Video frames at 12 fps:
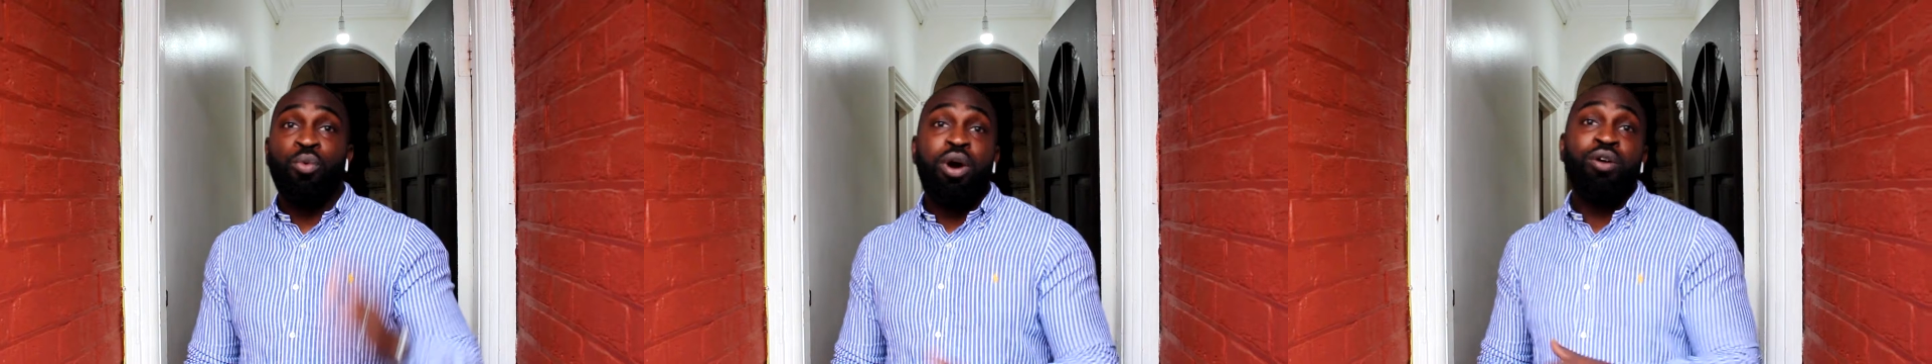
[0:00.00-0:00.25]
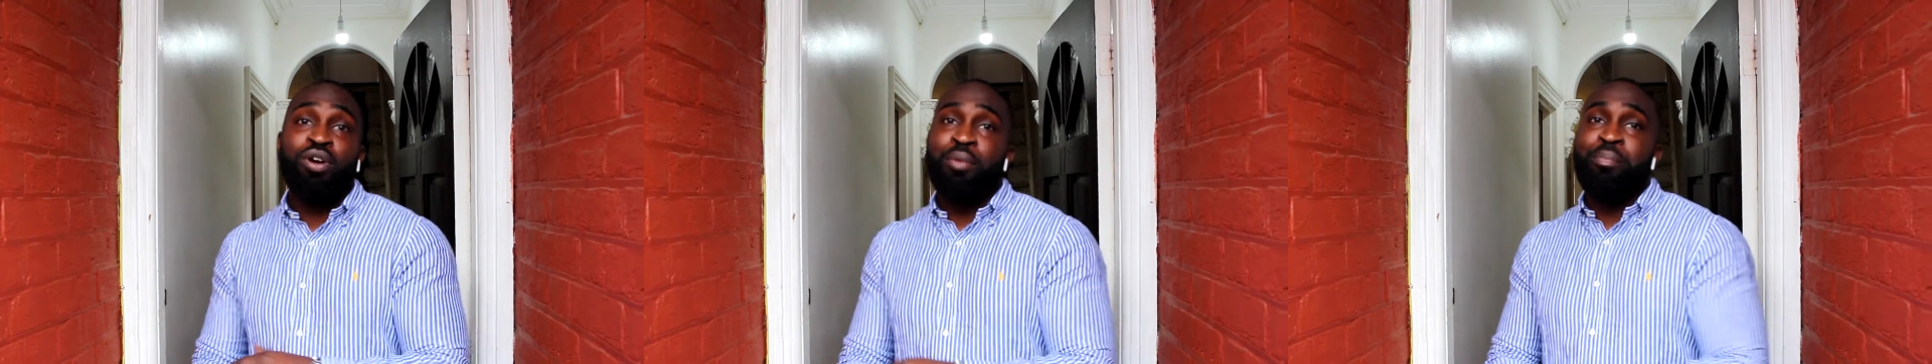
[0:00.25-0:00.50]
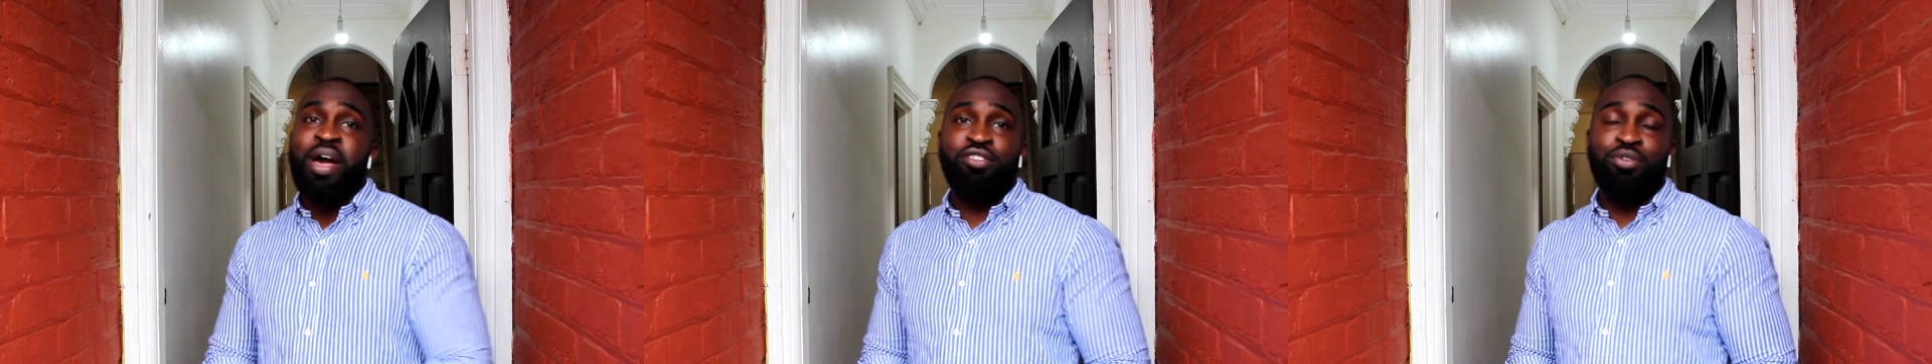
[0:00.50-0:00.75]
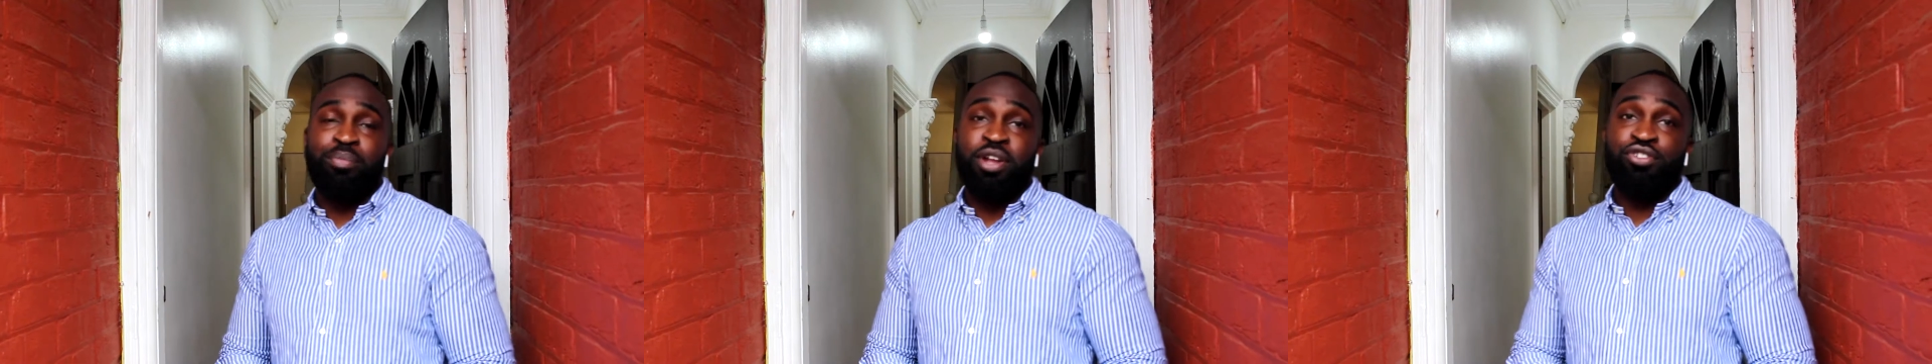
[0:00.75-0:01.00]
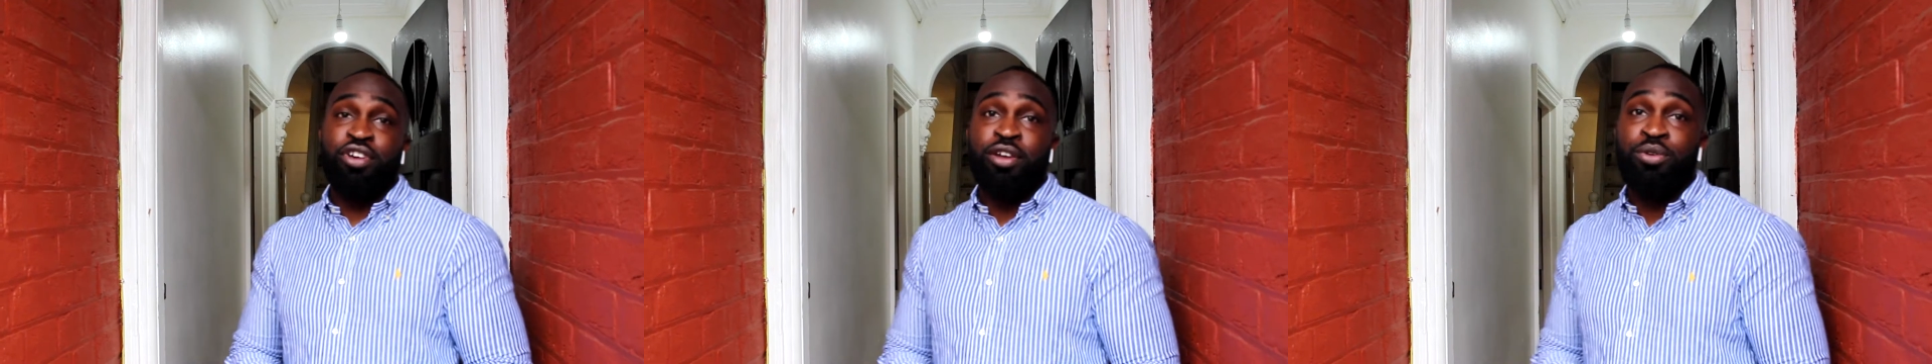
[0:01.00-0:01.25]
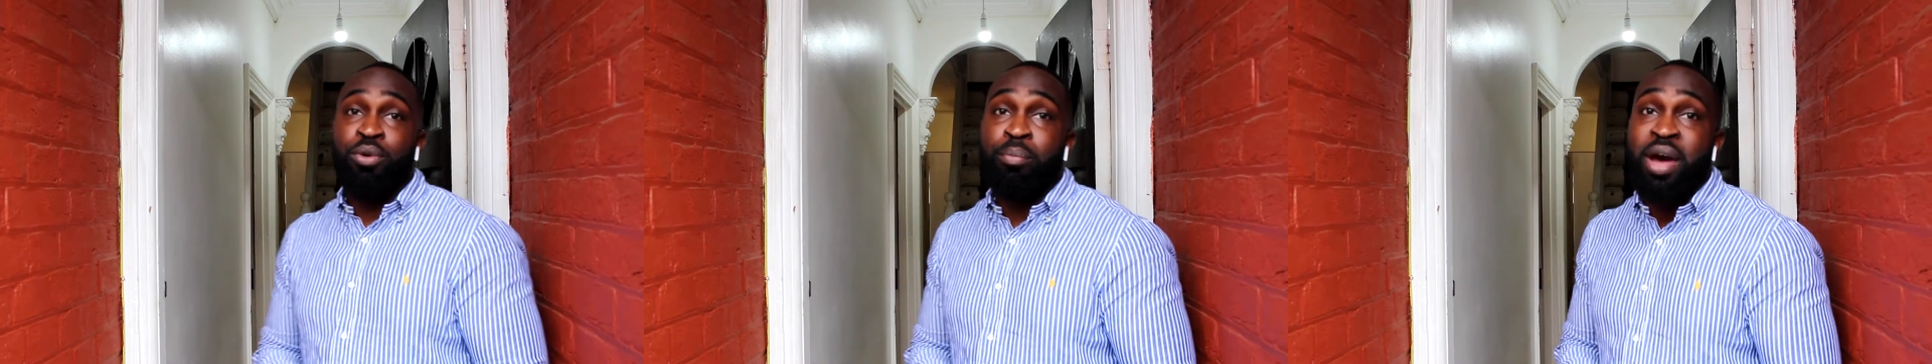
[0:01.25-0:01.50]
Welcome back to my
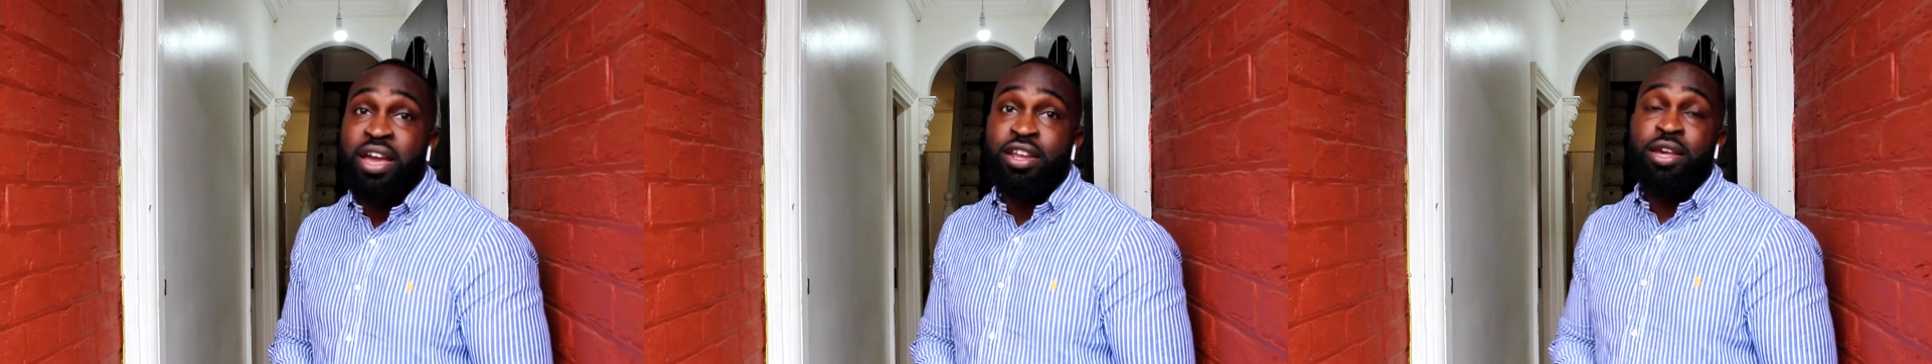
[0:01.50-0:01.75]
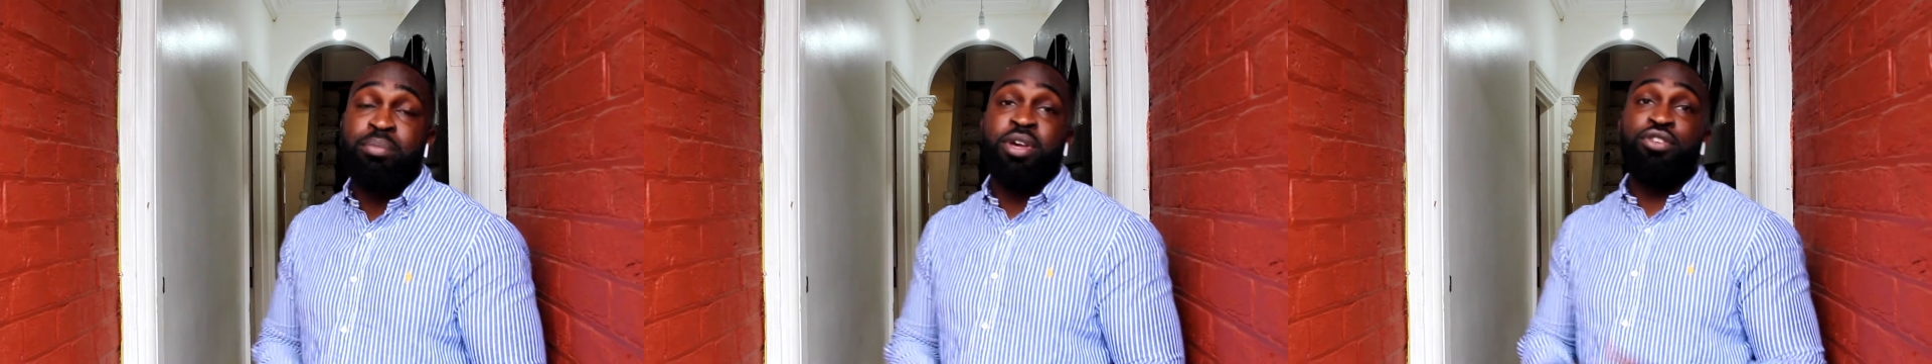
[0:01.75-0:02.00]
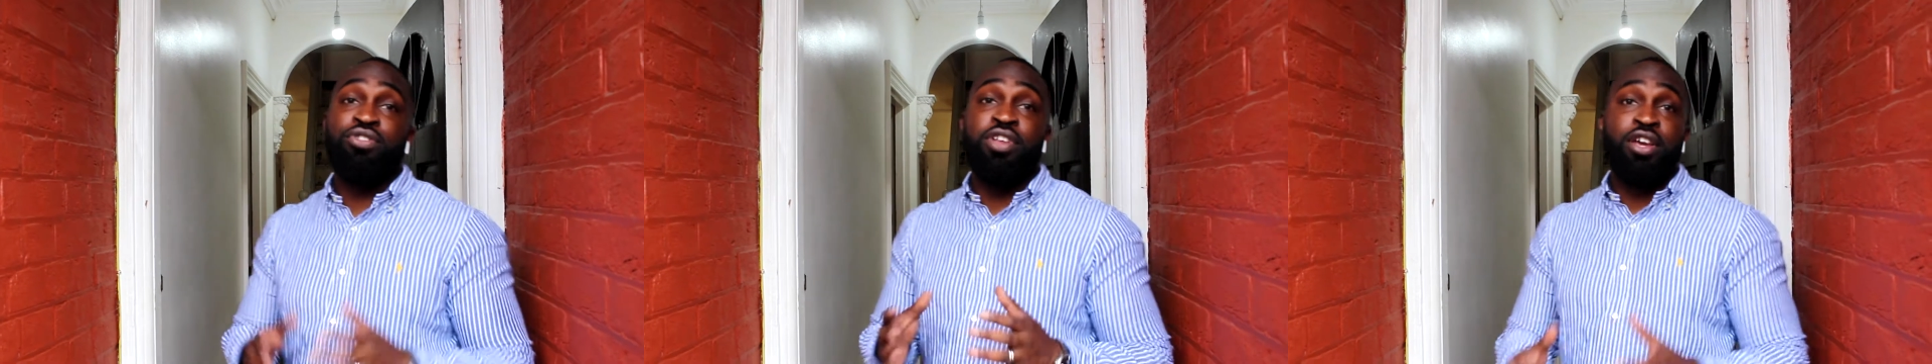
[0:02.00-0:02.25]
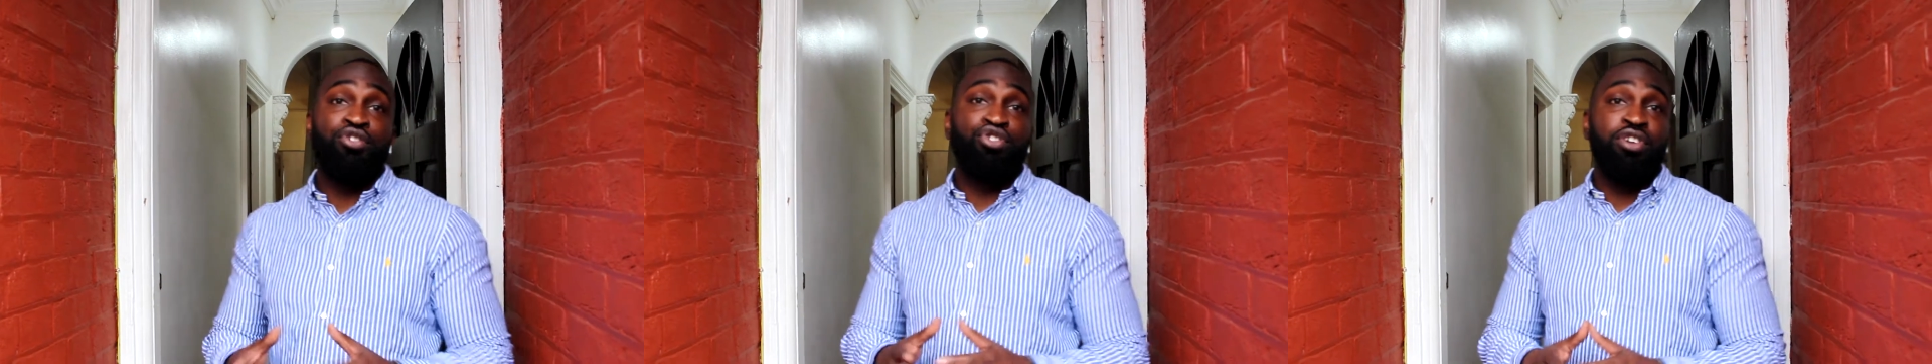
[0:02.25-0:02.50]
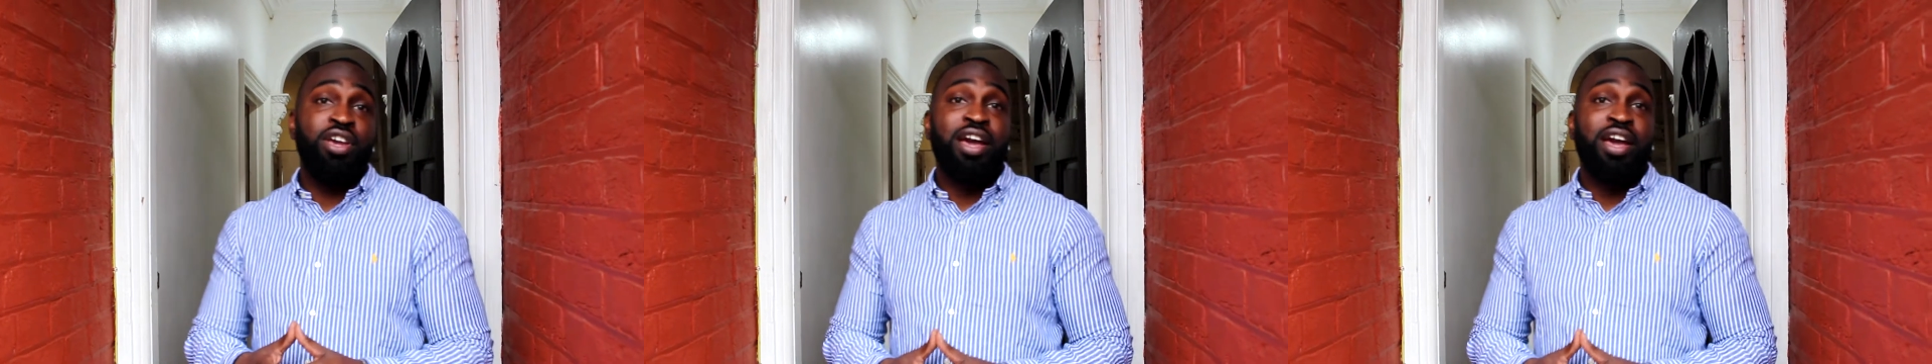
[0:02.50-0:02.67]
channel. My name is Deji